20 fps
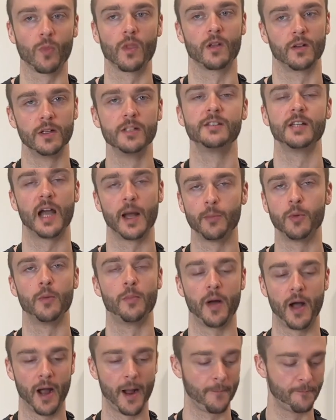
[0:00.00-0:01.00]
It's apple
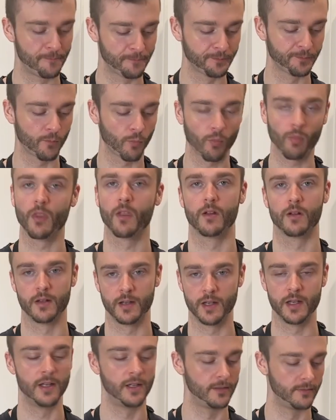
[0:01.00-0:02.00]
pie
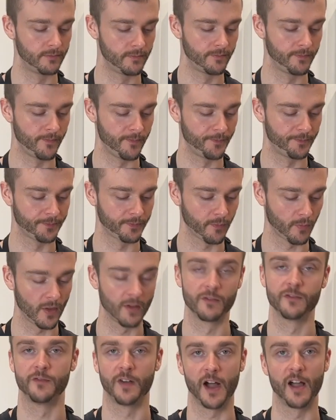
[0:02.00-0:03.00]
in
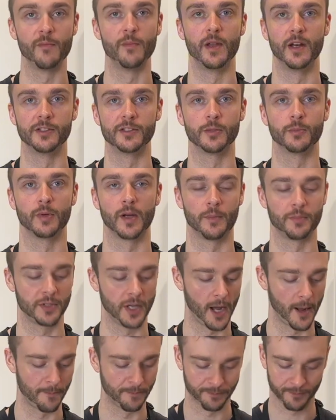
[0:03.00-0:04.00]
5 minutes of prep
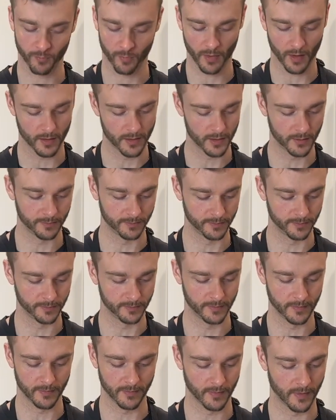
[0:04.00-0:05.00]
time.
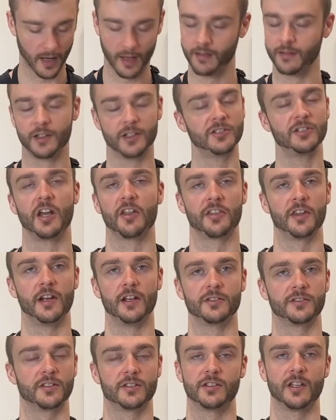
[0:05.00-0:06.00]
There's nothing
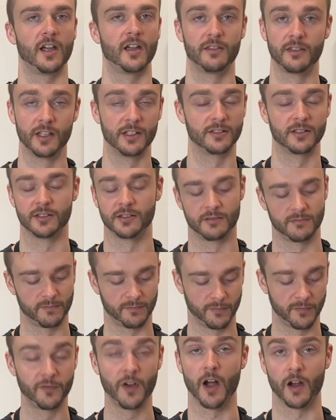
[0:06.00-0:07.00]
else to say. This is
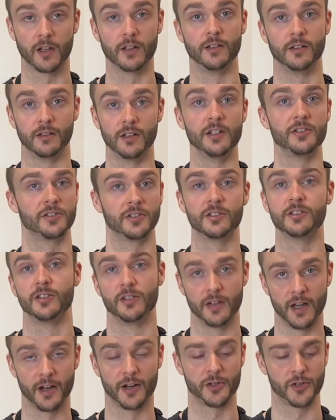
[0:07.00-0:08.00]
delicious. You
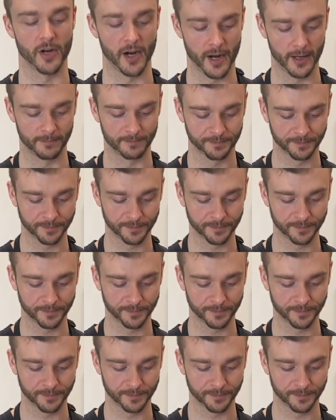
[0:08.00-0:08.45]
gotta try it.